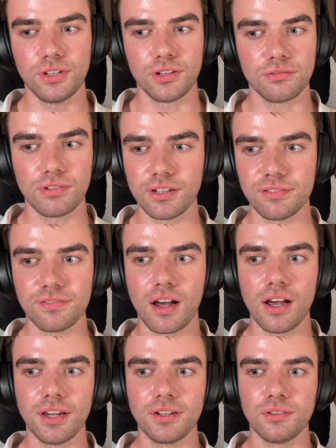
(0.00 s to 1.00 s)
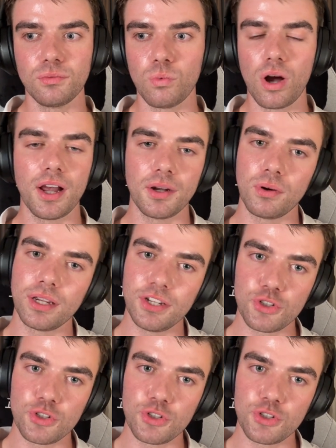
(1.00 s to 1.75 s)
redefine why I